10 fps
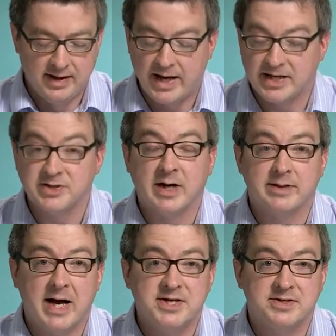And as you might
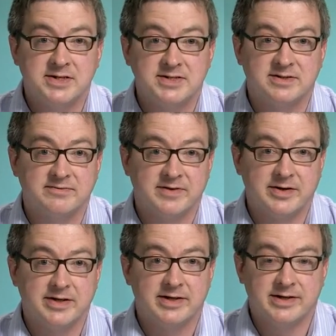imagine, this is a
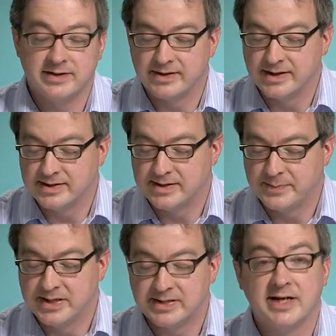very
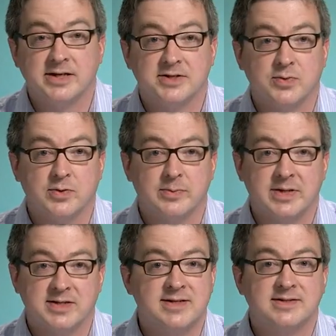debilitating disorder
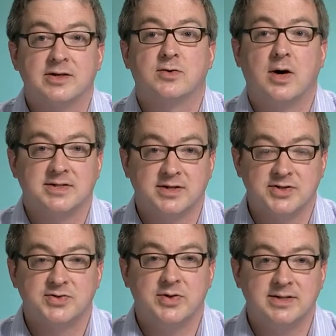because things like crossing the
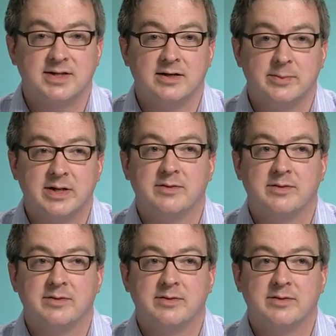street suddenly